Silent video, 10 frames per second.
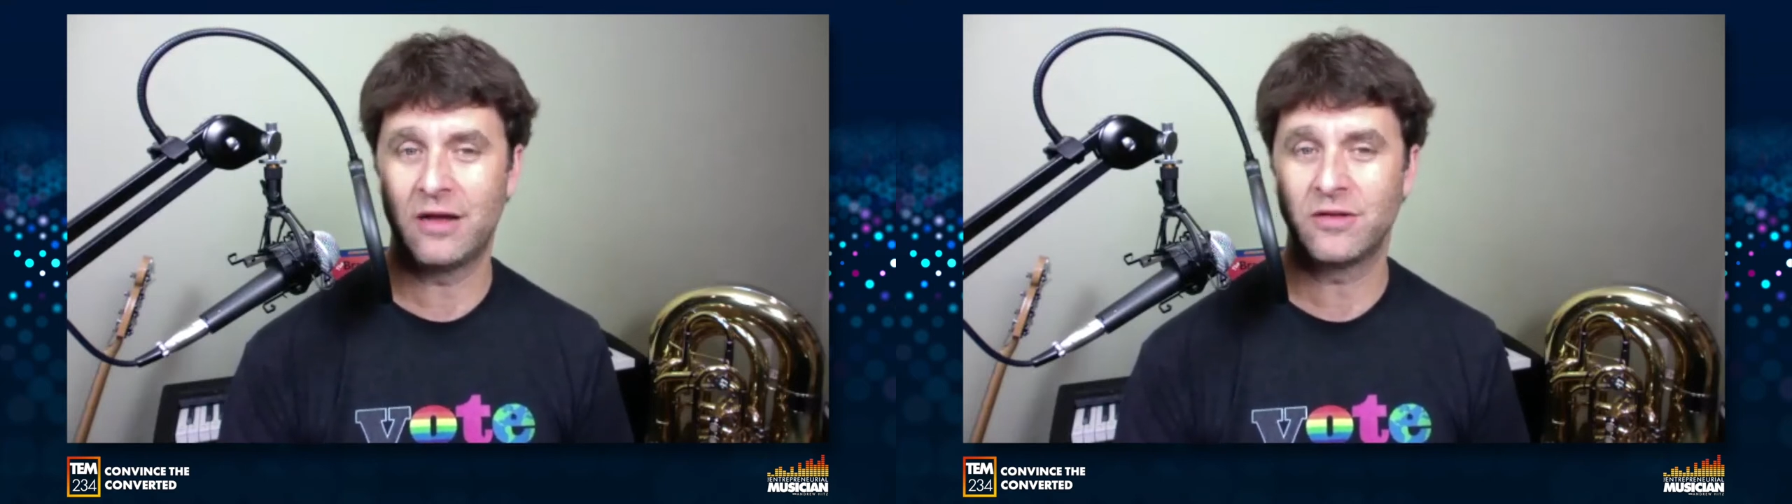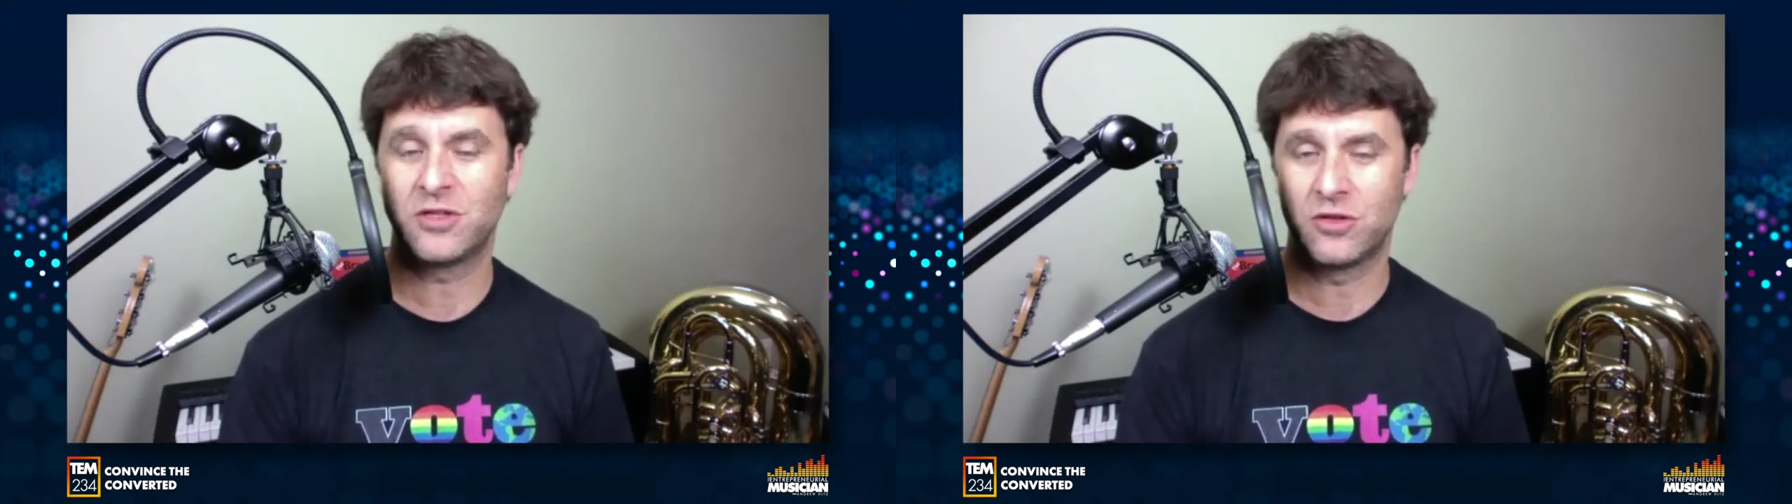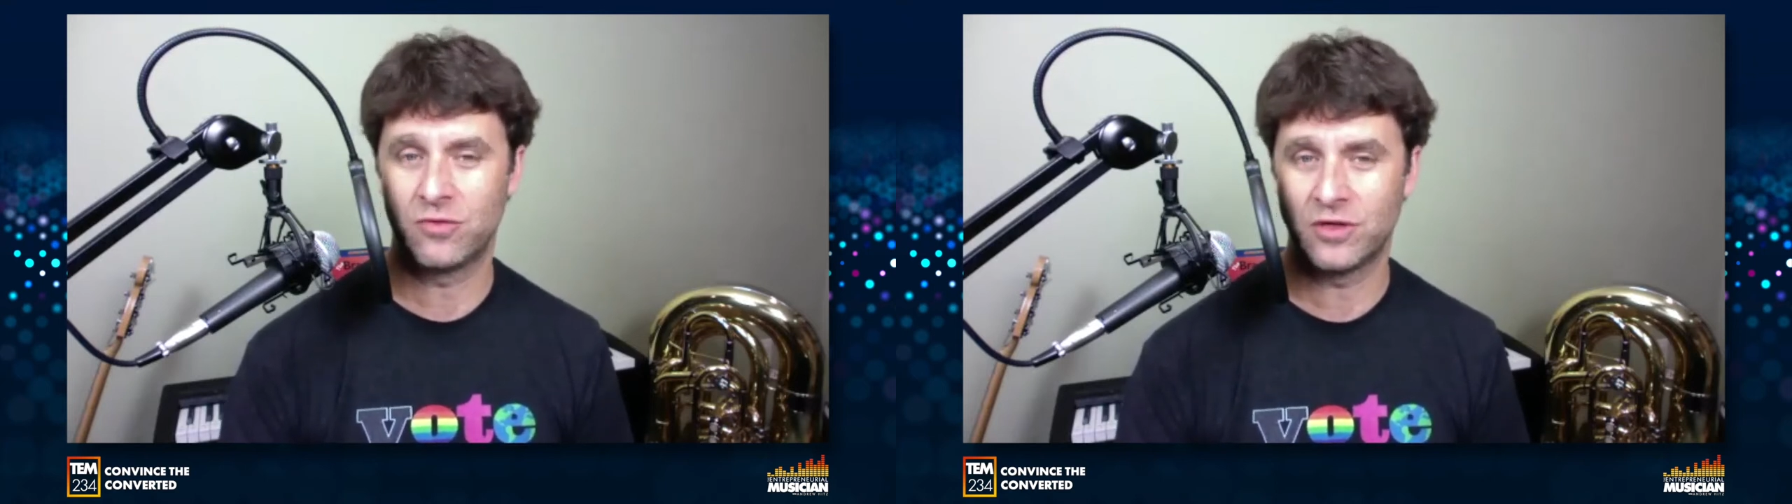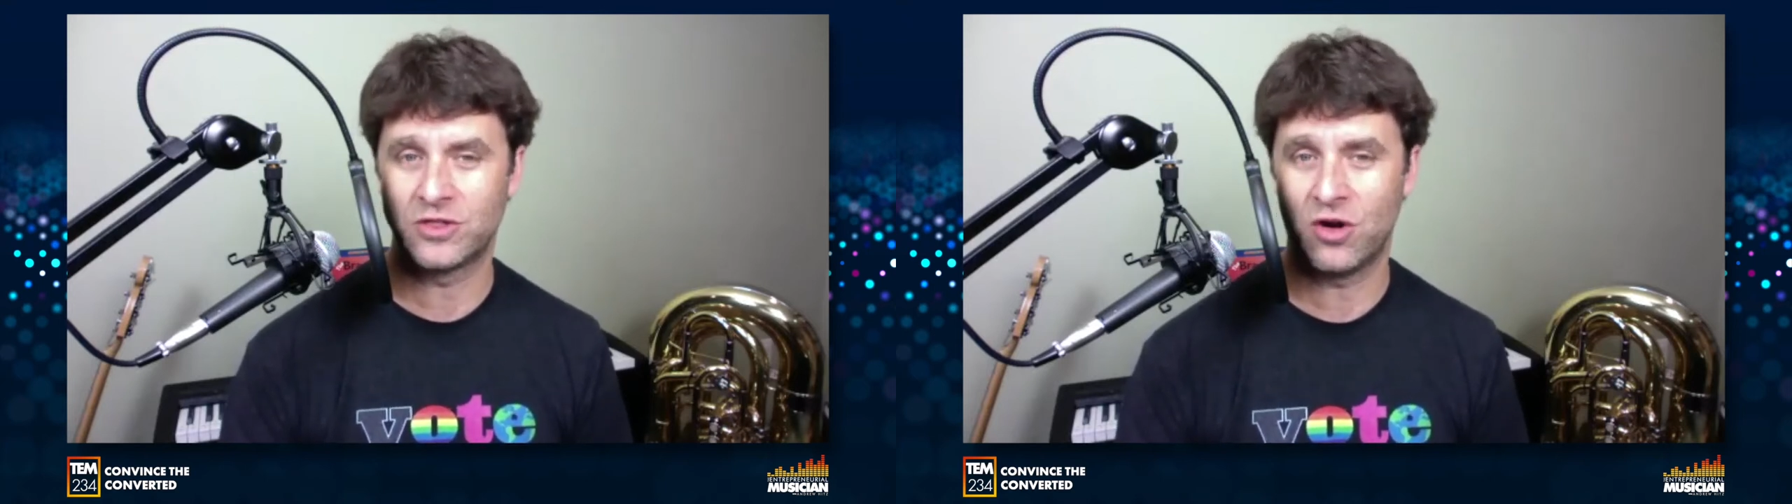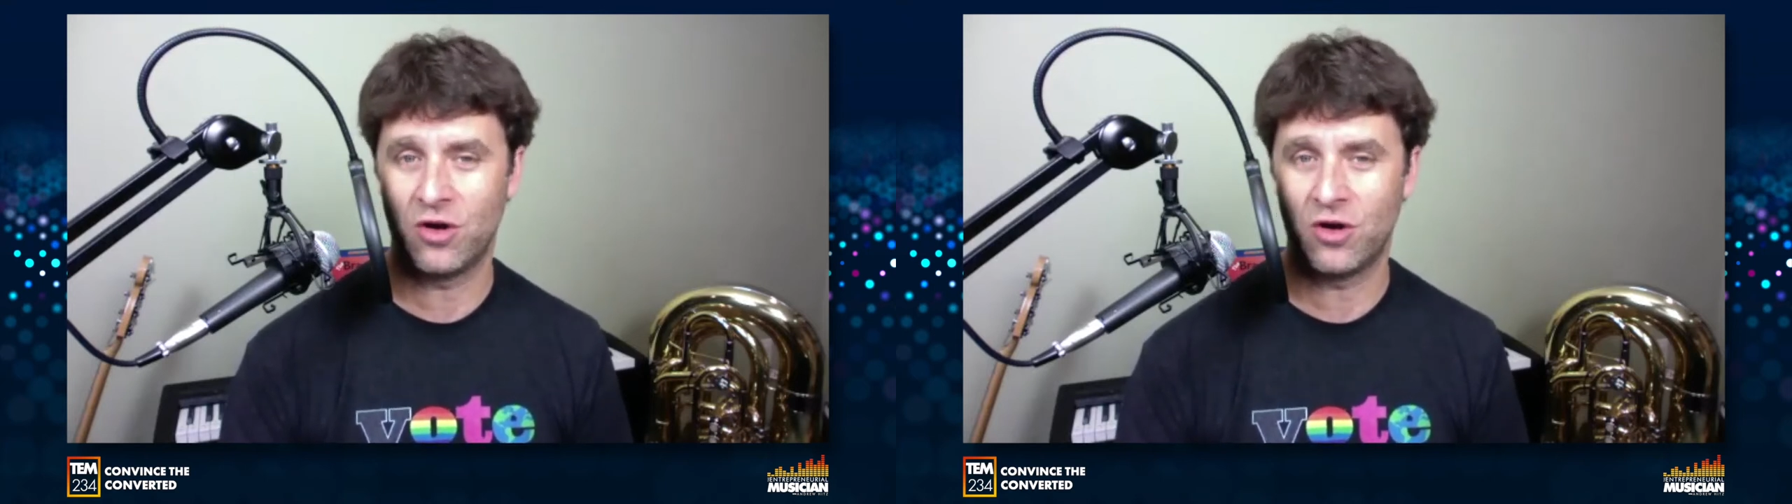out to the
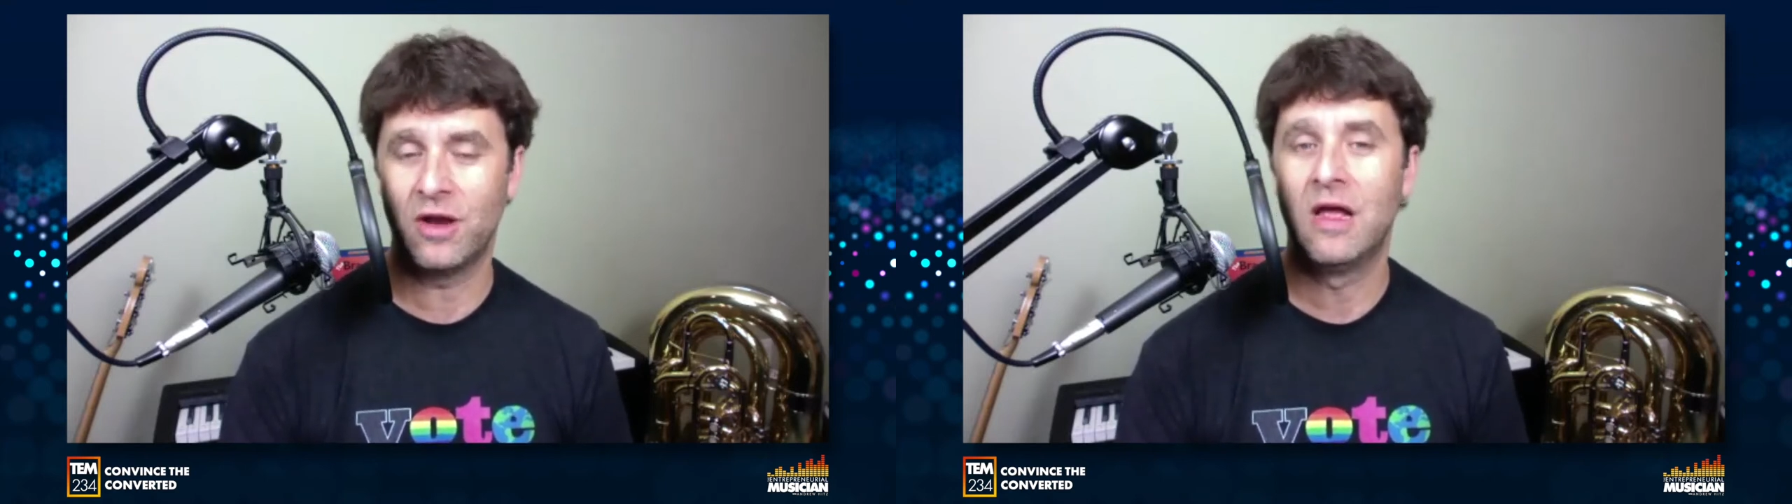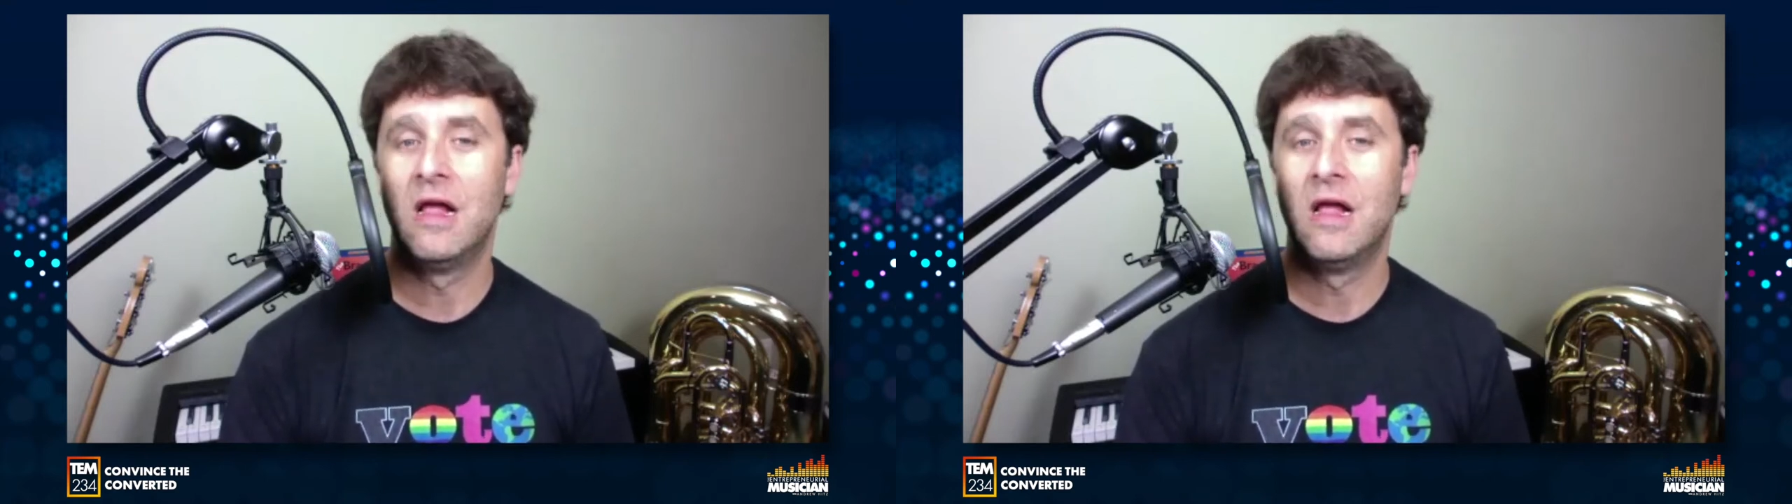return